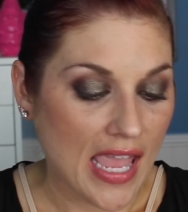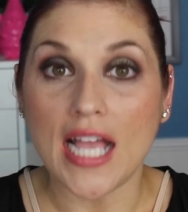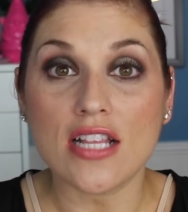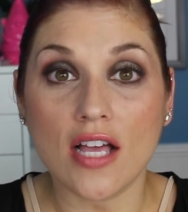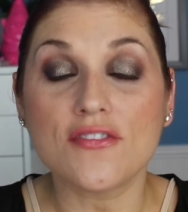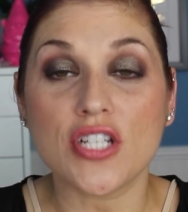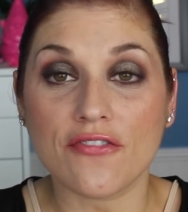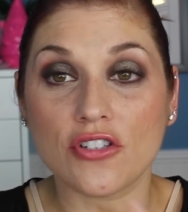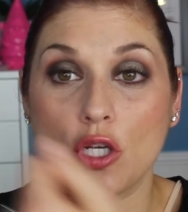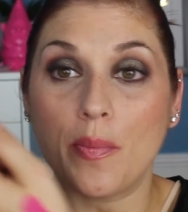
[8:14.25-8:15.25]
I love
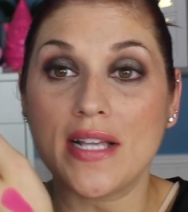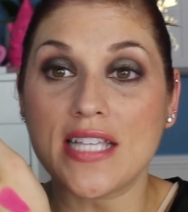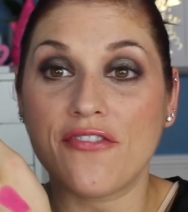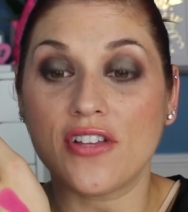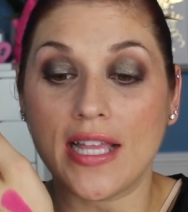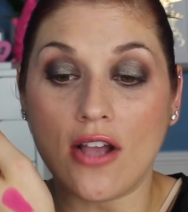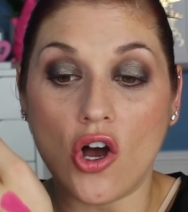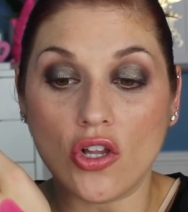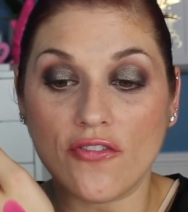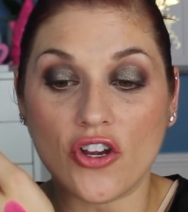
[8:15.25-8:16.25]
Jennifer Lopez. I feel like
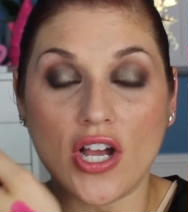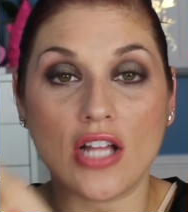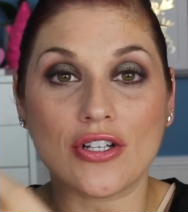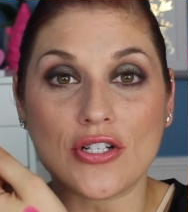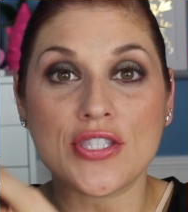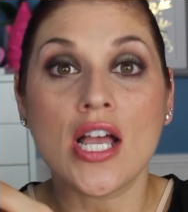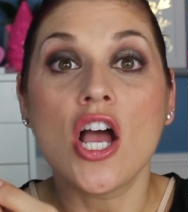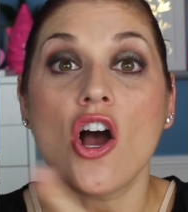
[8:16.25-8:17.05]
all of her colors